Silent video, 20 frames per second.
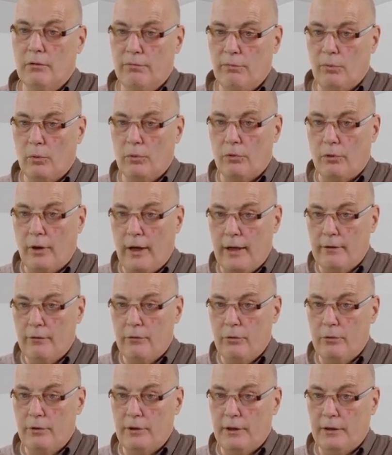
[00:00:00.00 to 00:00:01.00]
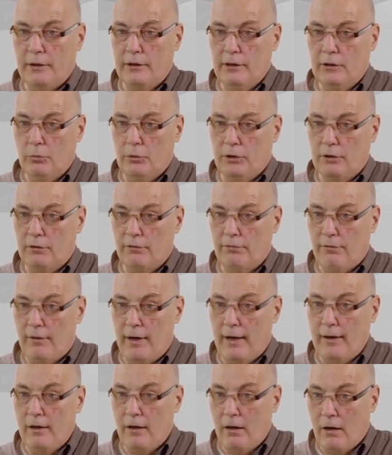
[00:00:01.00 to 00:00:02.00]
fault right-through techniques which
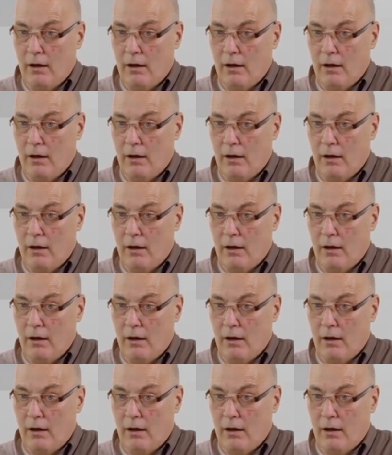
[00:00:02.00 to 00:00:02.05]
define now